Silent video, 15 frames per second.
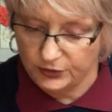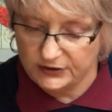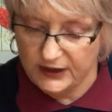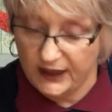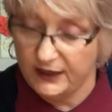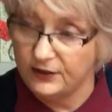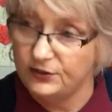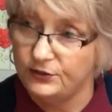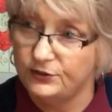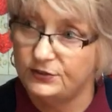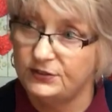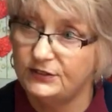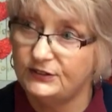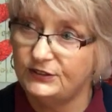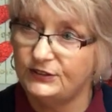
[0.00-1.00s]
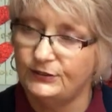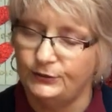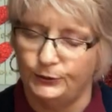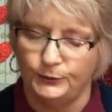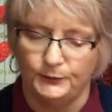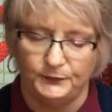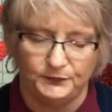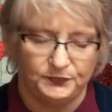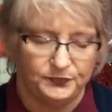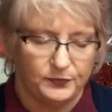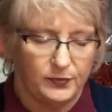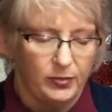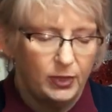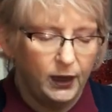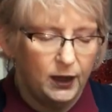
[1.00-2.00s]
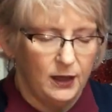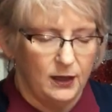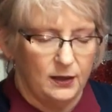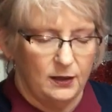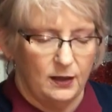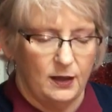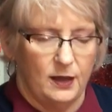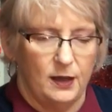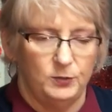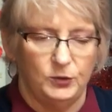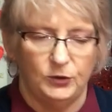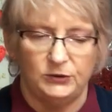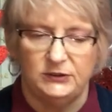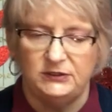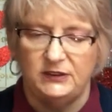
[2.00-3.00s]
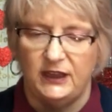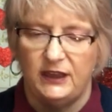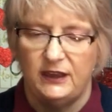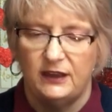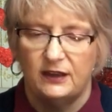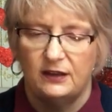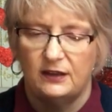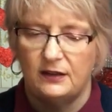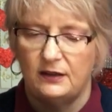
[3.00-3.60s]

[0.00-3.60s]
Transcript: we'll take and use the 2. I'm going to take,